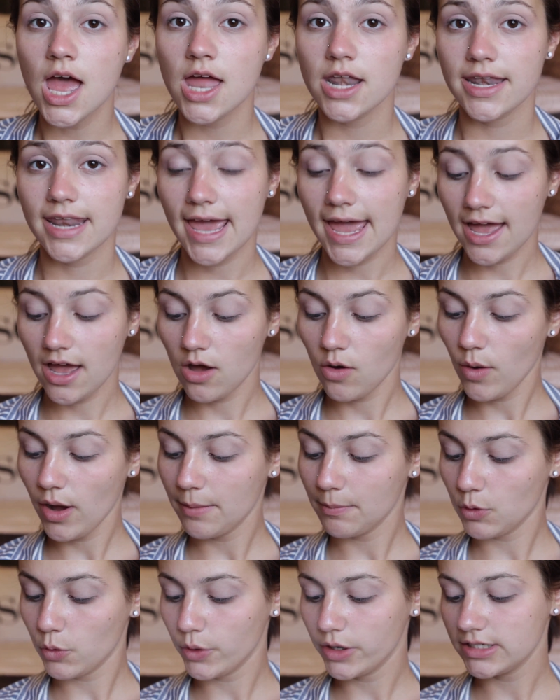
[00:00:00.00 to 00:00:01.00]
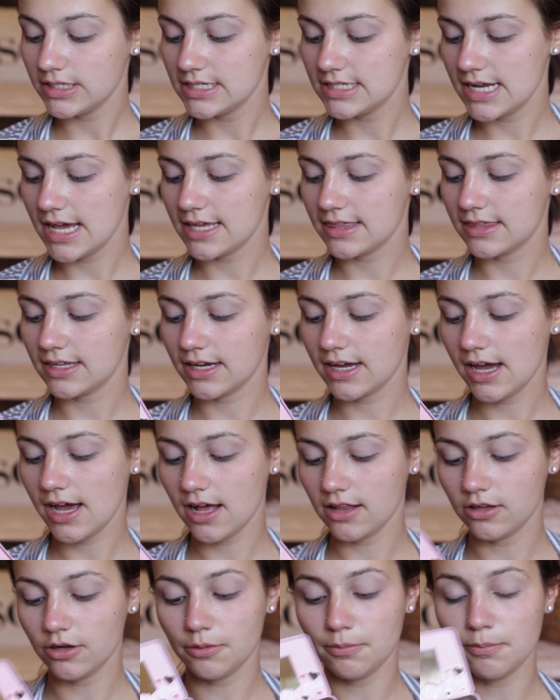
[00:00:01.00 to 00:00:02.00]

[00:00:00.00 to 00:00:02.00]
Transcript: Now I'm going to take the color